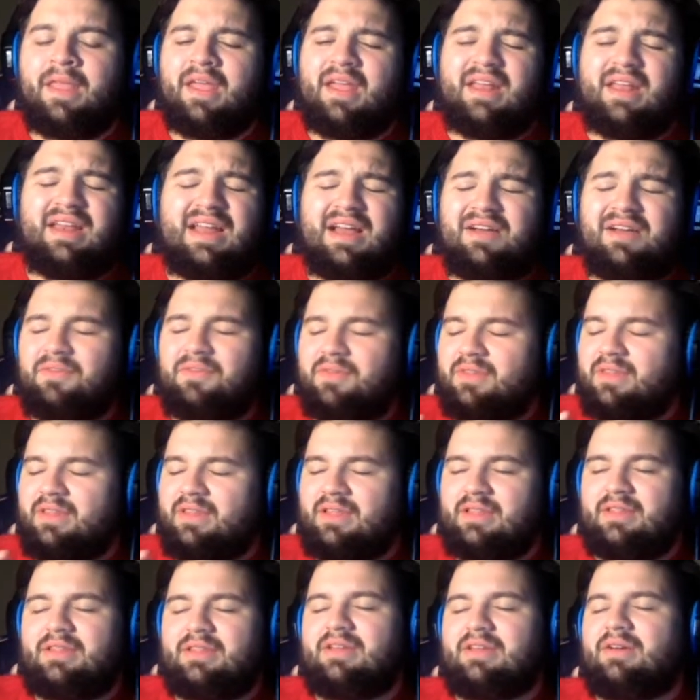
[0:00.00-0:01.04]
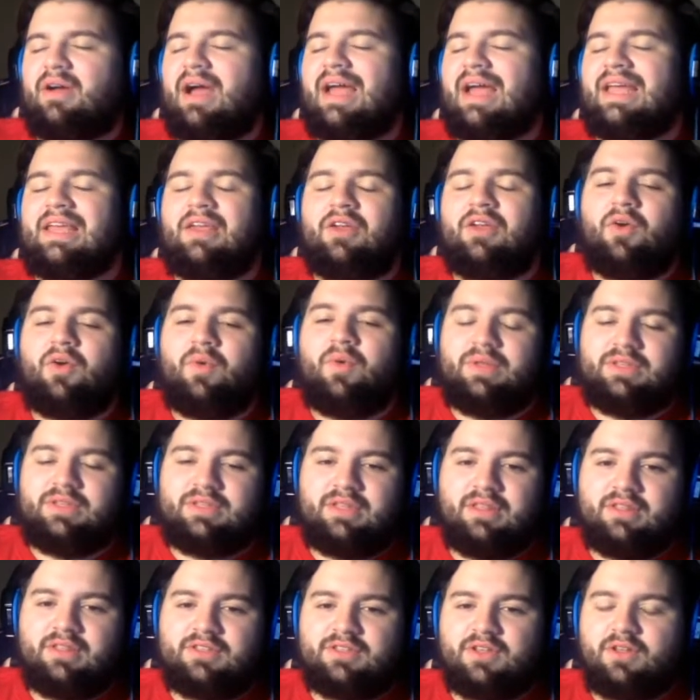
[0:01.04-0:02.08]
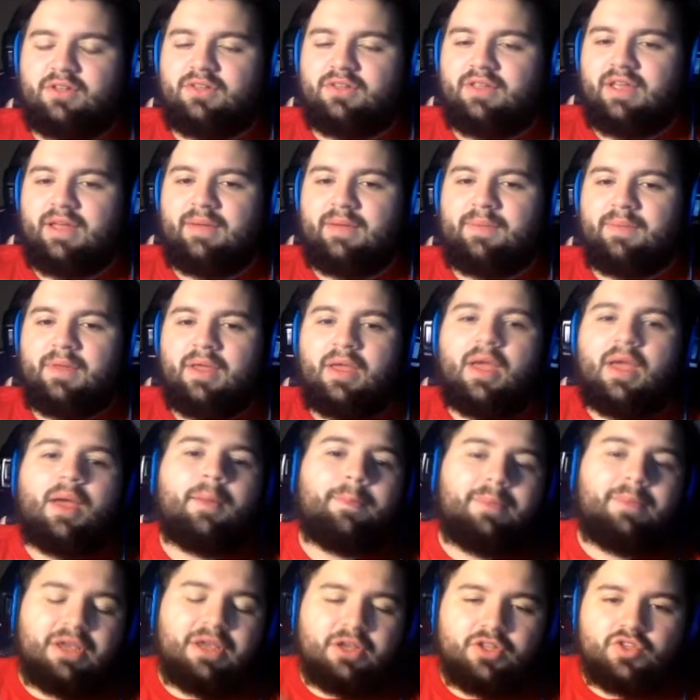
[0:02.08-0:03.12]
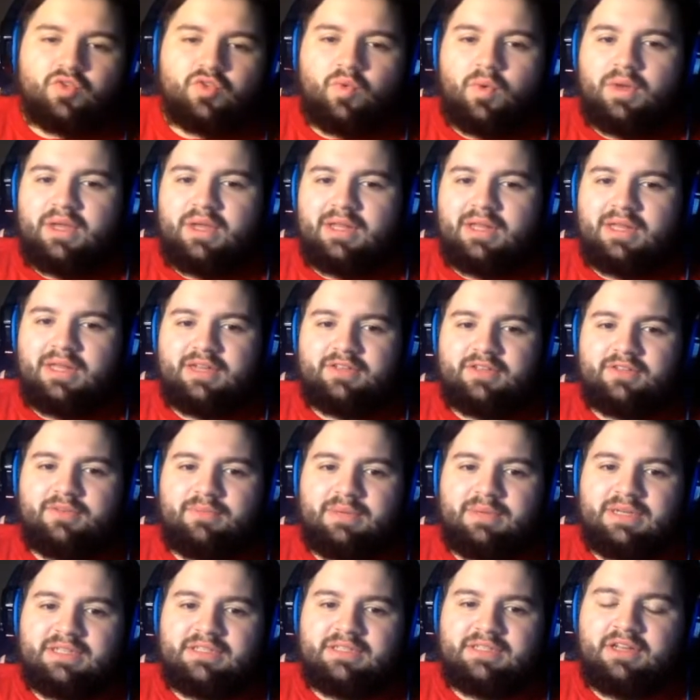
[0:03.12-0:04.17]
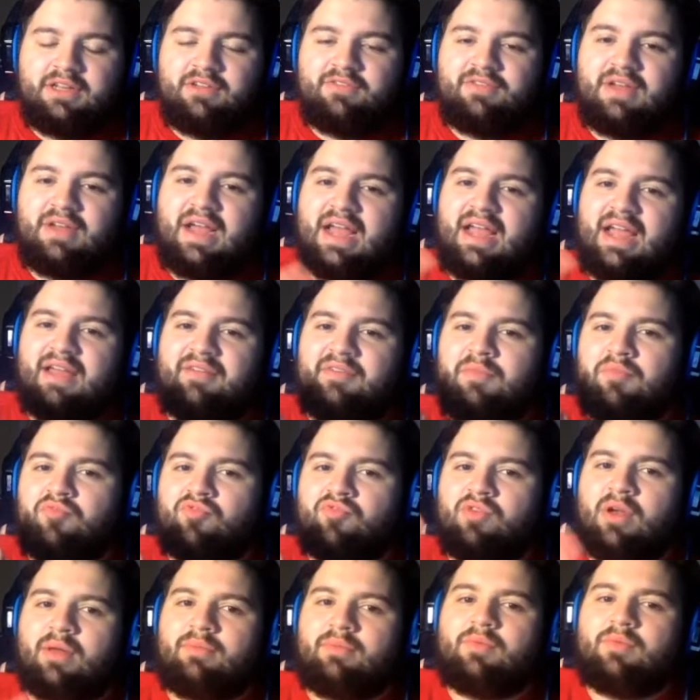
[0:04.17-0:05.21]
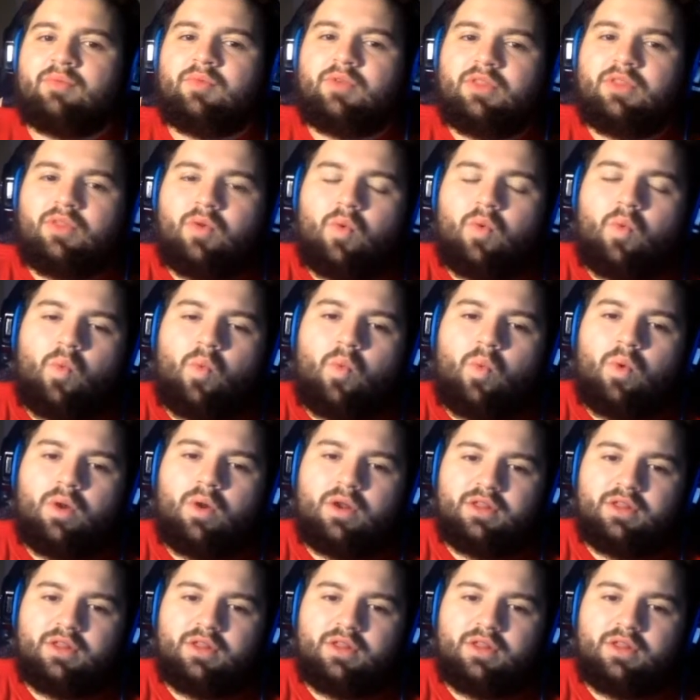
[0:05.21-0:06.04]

Now, I can go into this all day. Being a toy collector myself, I have a problem with one